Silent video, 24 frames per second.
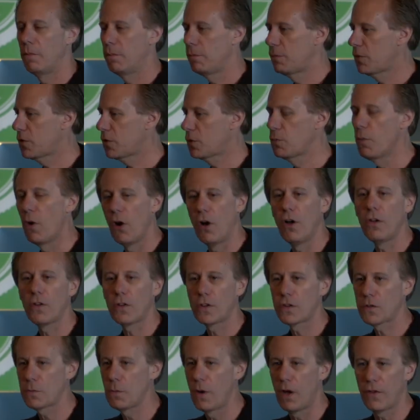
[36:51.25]

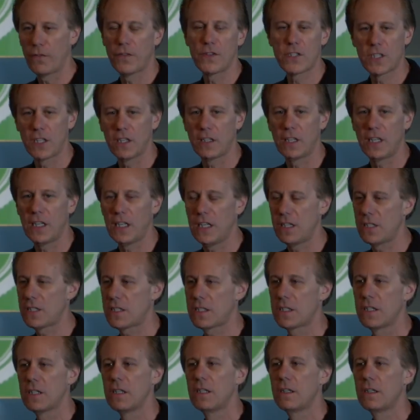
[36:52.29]
Small facilities,